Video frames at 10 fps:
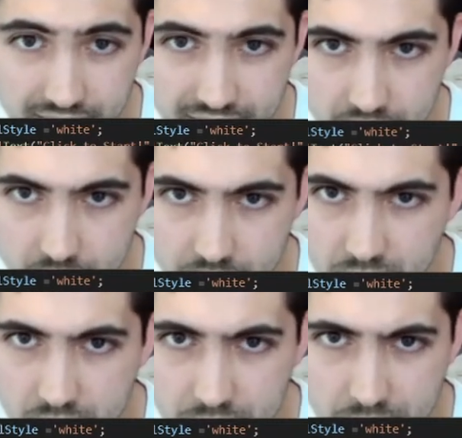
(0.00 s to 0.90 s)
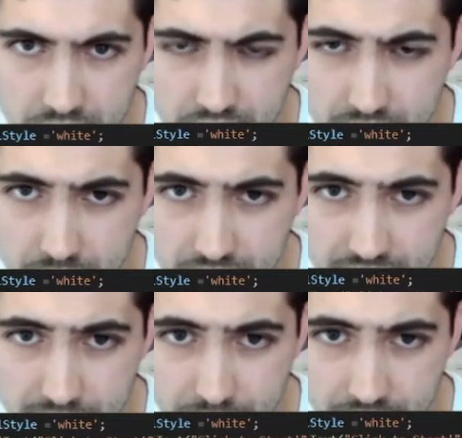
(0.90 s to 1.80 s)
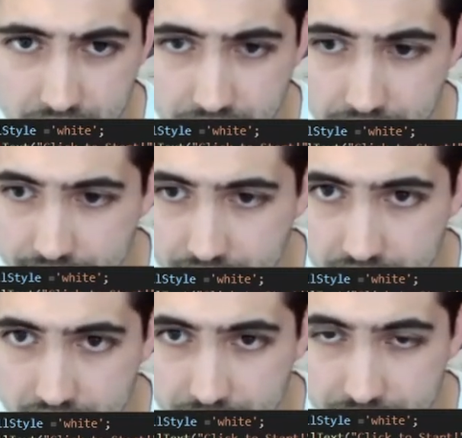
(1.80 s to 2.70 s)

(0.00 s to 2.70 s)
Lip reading: and this is what most people call debugging. But hey, listen.